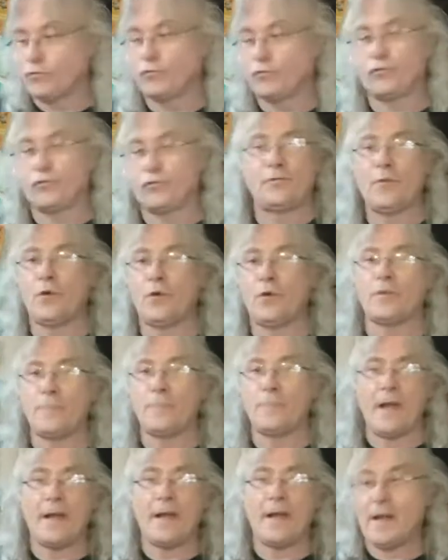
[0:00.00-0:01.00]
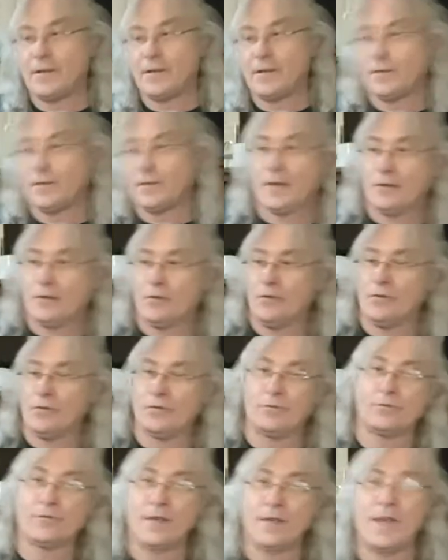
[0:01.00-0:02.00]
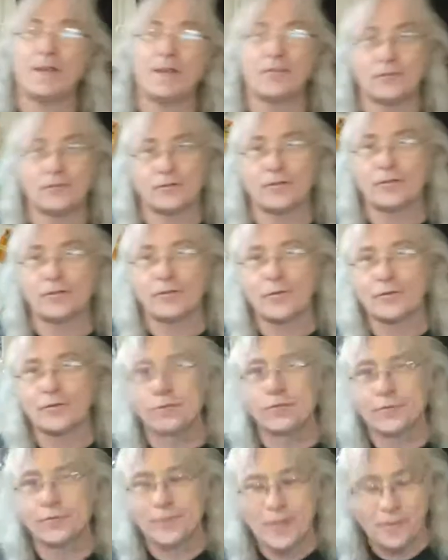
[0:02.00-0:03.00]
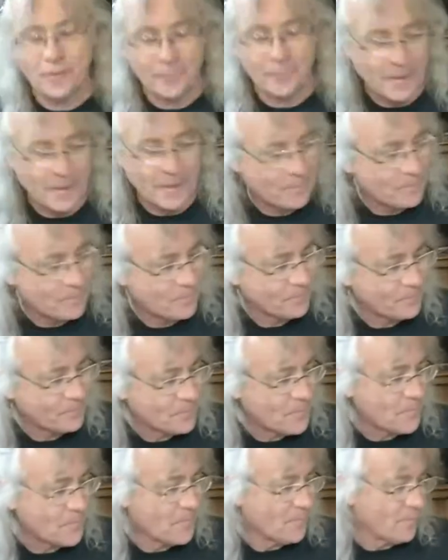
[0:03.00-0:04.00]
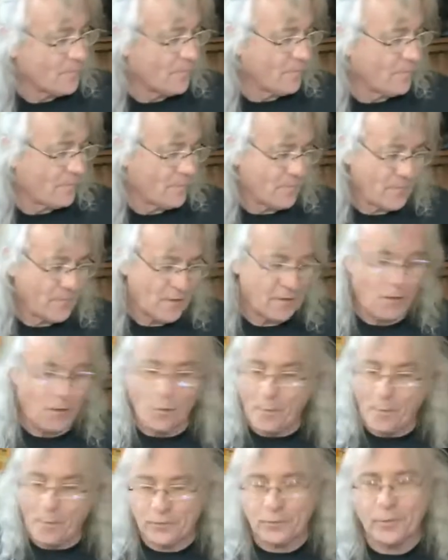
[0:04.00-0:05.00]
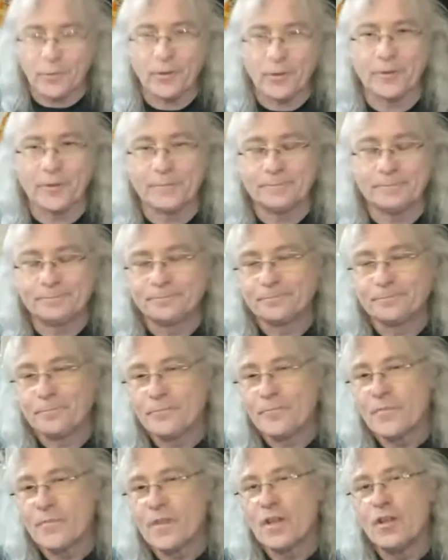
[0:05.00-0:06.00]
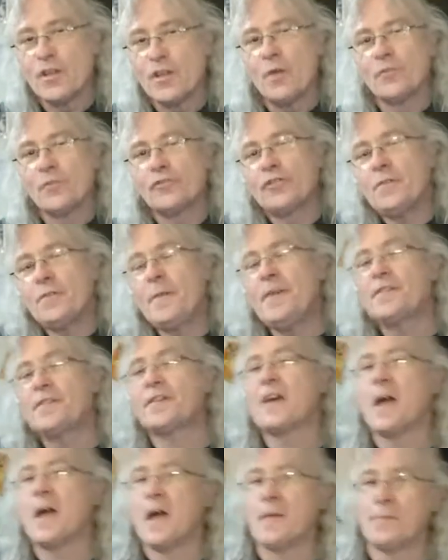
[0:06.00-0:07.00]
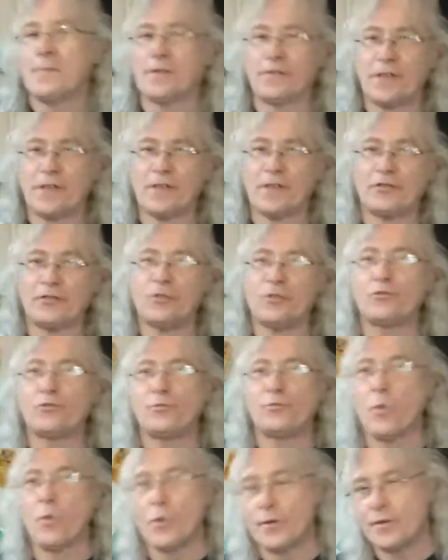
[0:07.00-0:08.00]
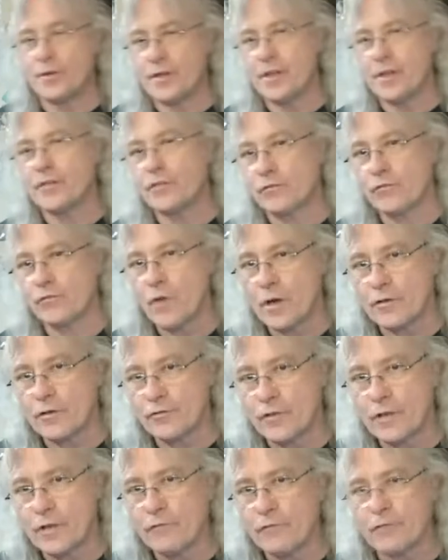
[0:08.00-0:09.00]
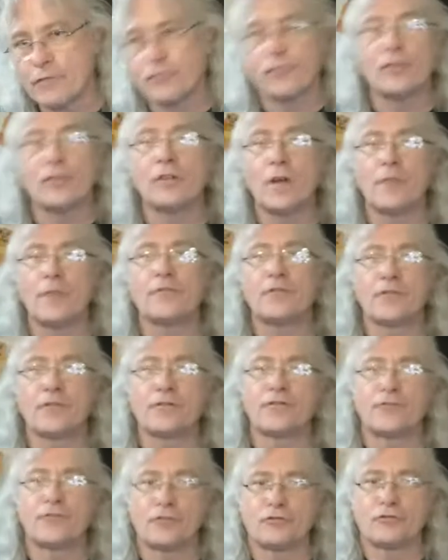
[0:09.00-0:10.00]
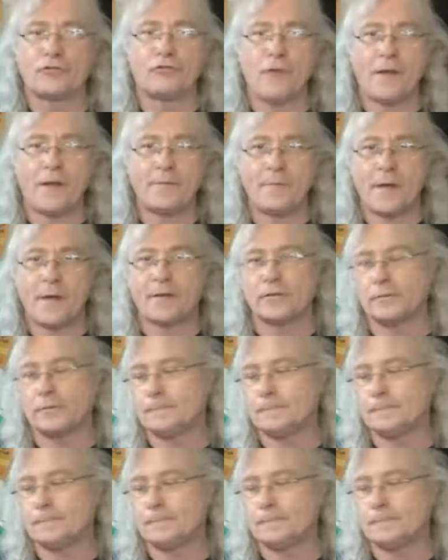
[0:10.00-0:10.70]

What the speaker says: Smoking badass. I'm like, oh yeah, this girl knows her stuff, man. Don't mess with her. She made the comment that she was born in the wrong generation. She loved the shred metal.